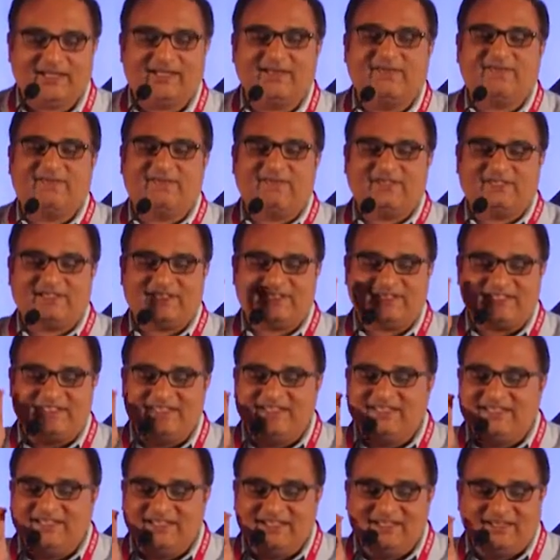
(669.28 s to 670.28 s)
If
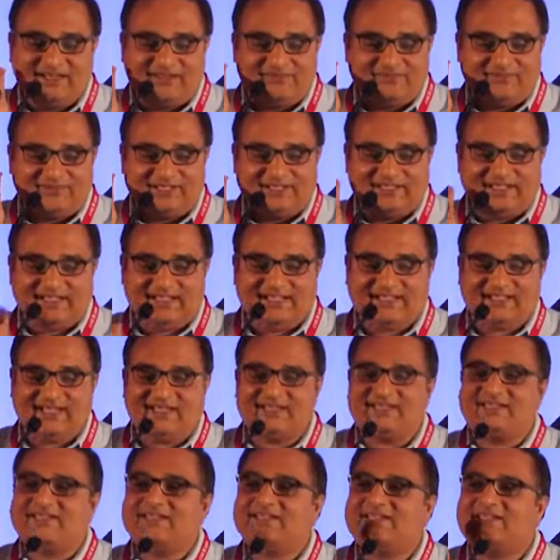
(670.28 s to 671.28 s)
the
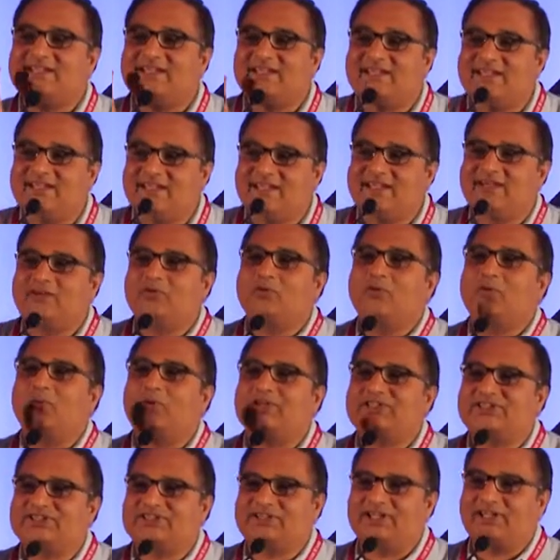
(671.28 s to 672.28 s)
leakage is delayed
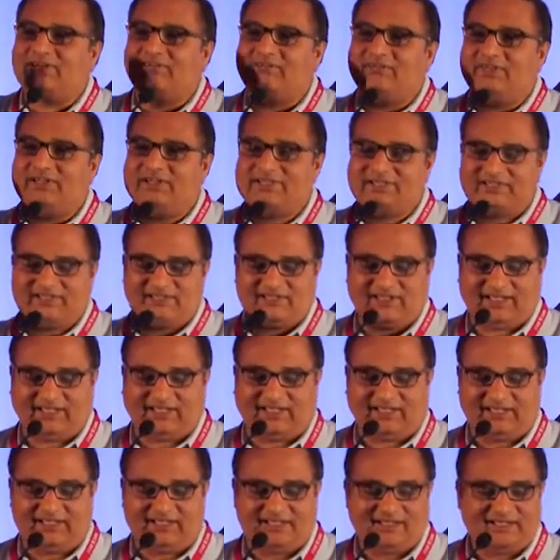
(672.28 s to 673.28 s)
over several
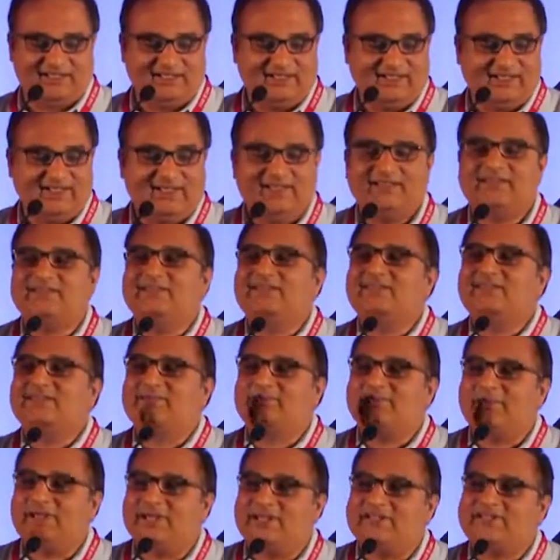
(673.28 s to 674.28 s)
seconds,
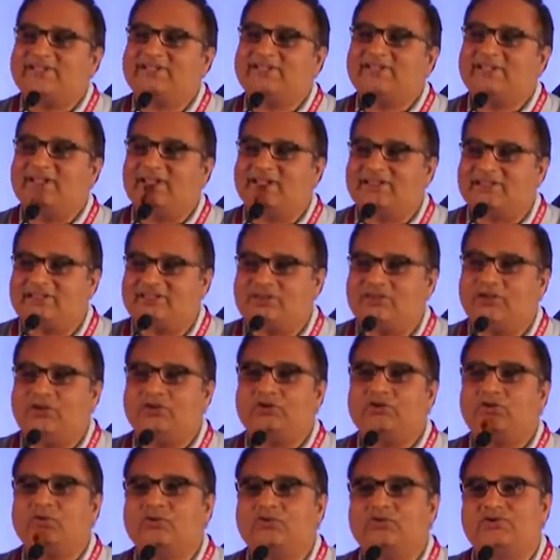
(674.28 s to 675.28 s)
this means there is
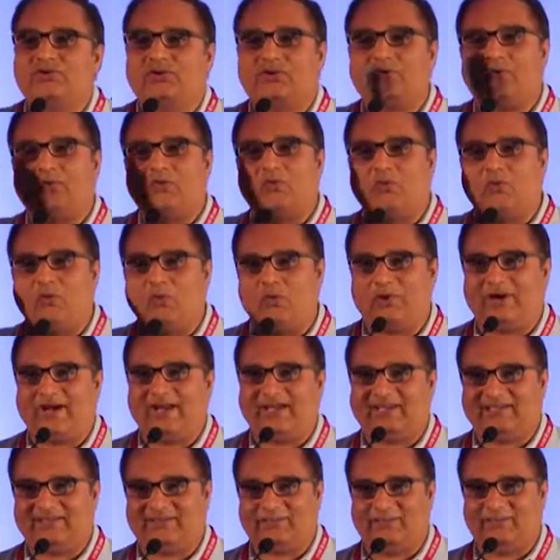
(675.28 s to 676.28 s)
detrusor
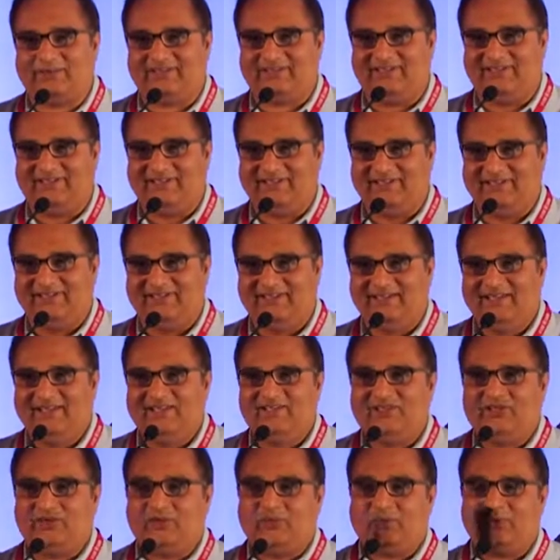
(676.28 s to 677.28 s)
overactivity.
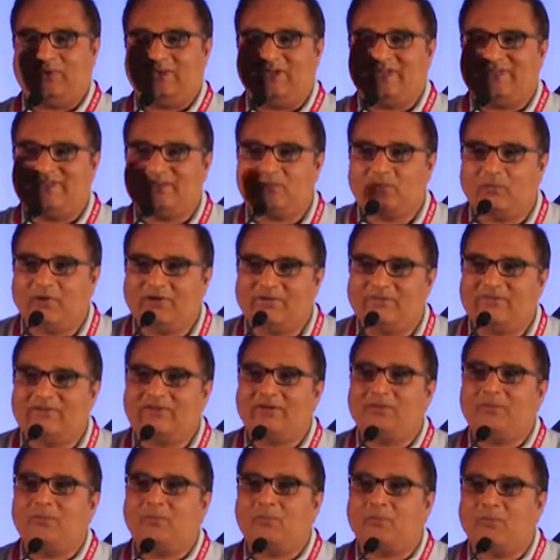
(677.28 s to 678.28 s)
So it is one of
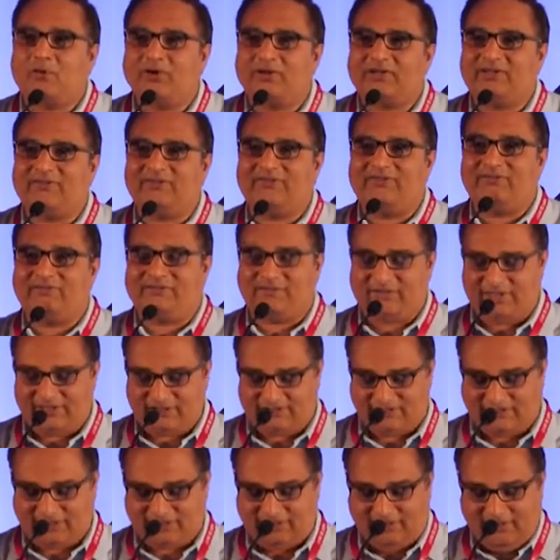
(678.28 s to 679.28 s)
the important
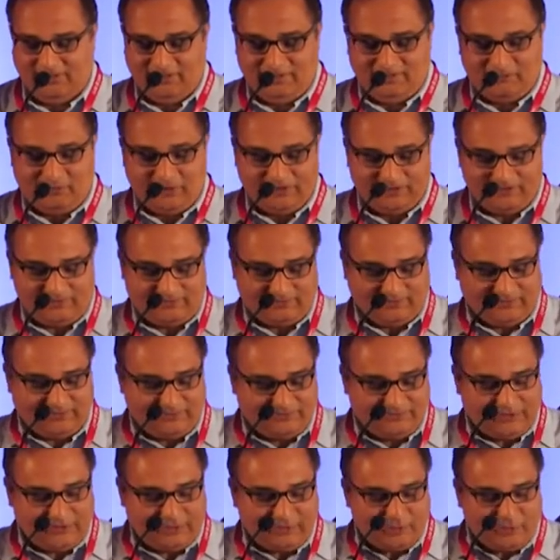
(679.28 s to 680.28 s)
function, one of
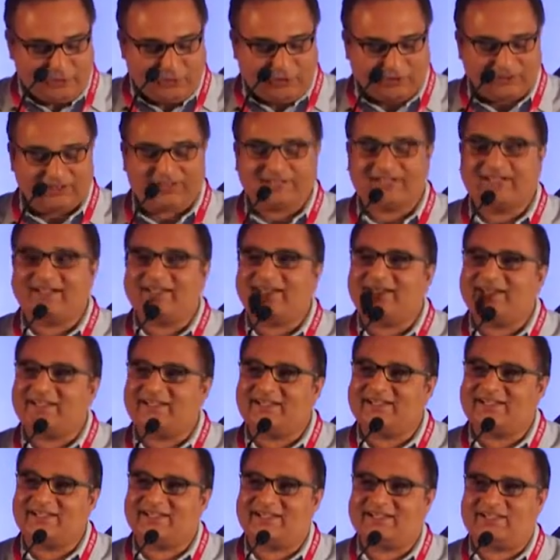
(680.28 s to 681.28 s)
the important
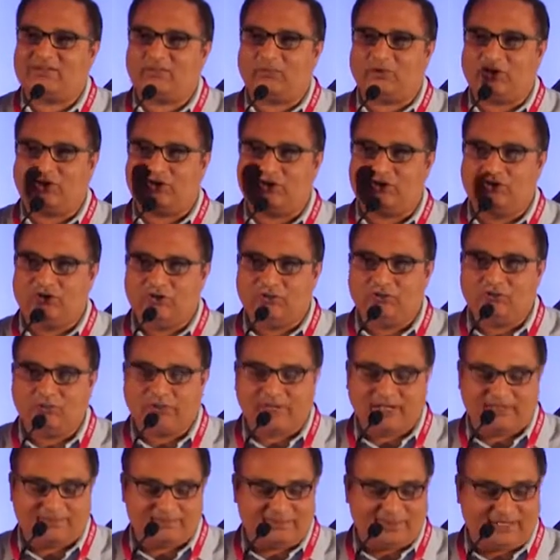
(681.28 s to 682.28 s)
clinical tests between you
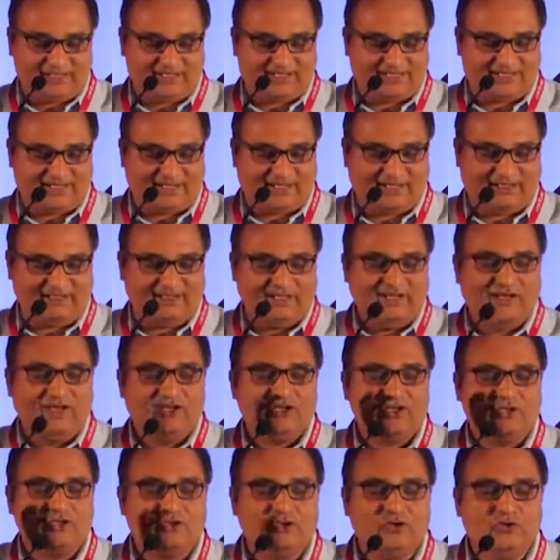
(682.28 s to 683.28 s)
and
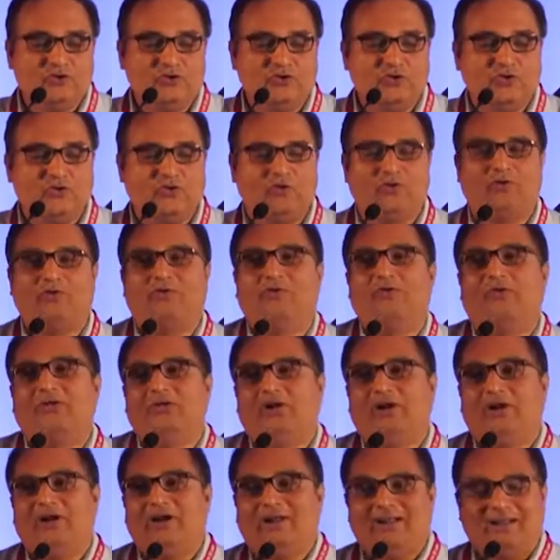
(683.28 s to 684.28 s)
bedside to
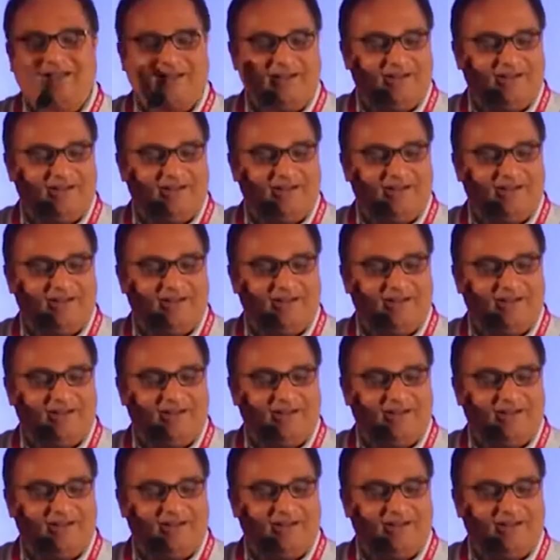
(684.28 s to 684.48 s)
know